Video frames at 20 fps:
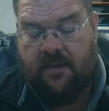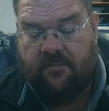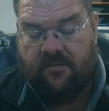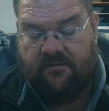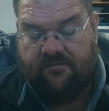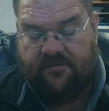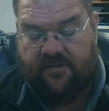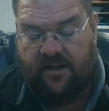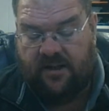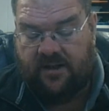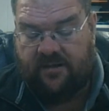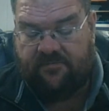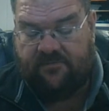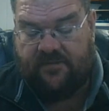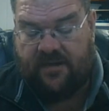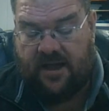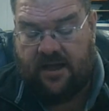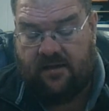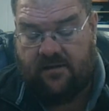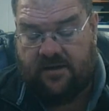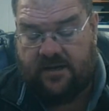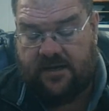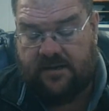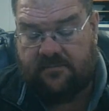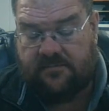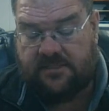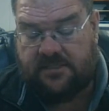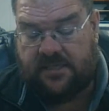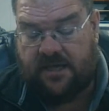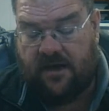But Philip found
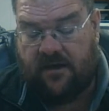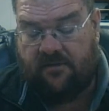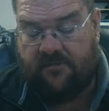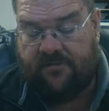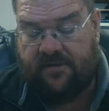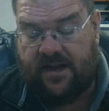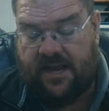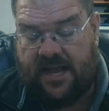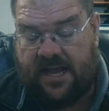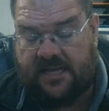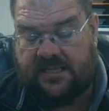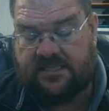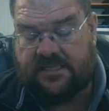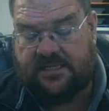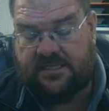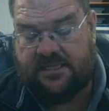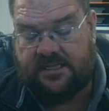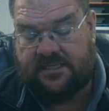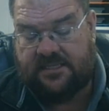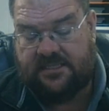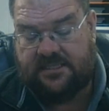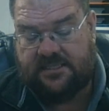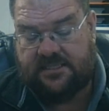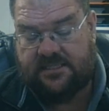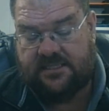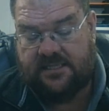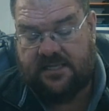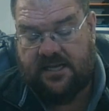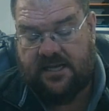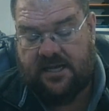himself at
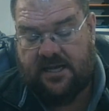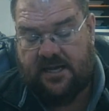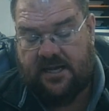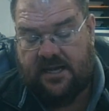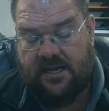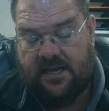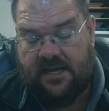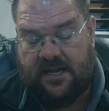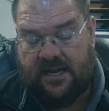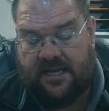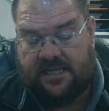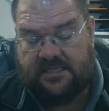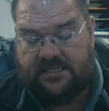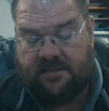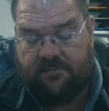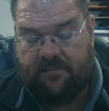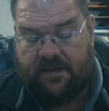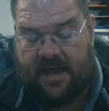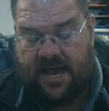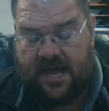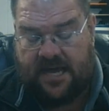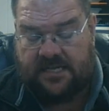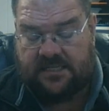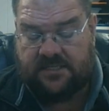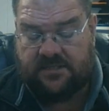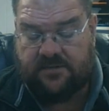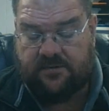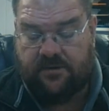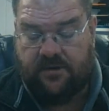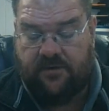Azotus. And as he
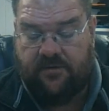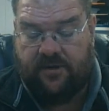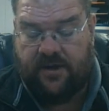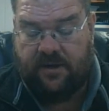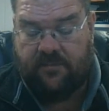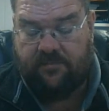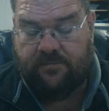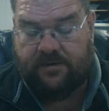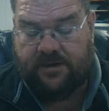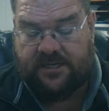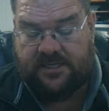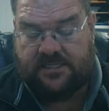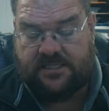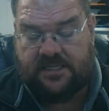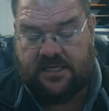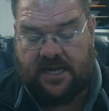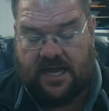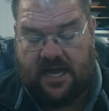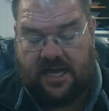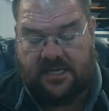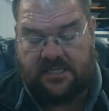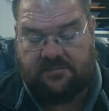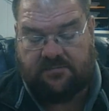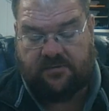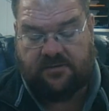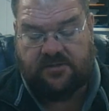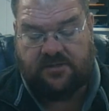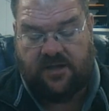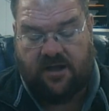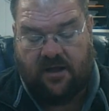passed through, he preached the
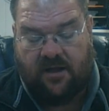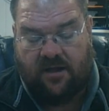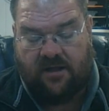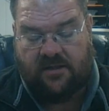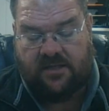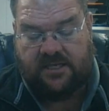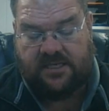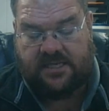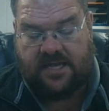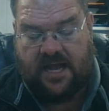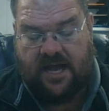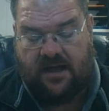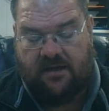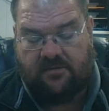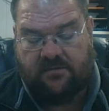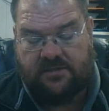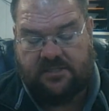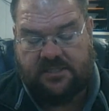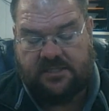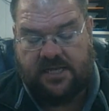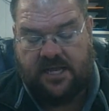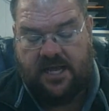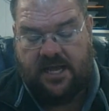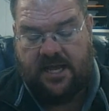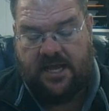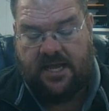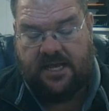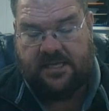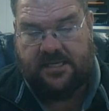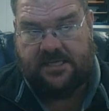gospel to all the towns
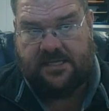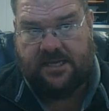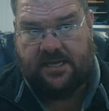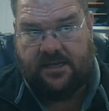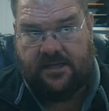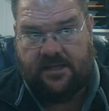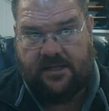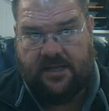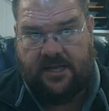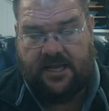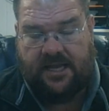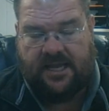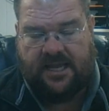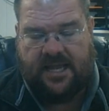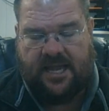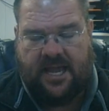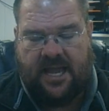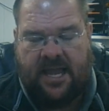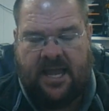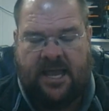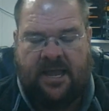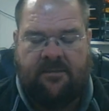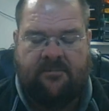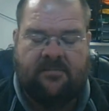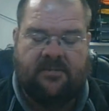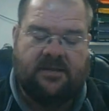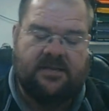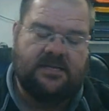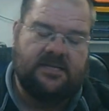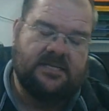until he
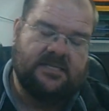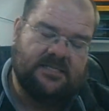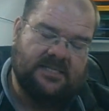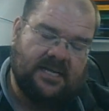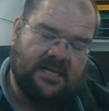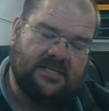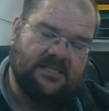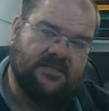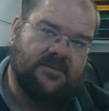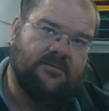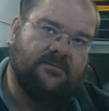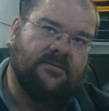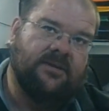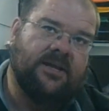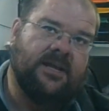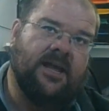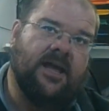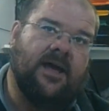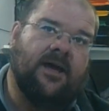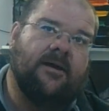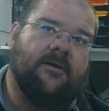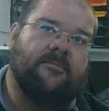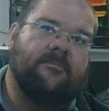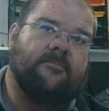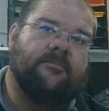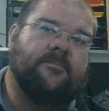came to Caesarea.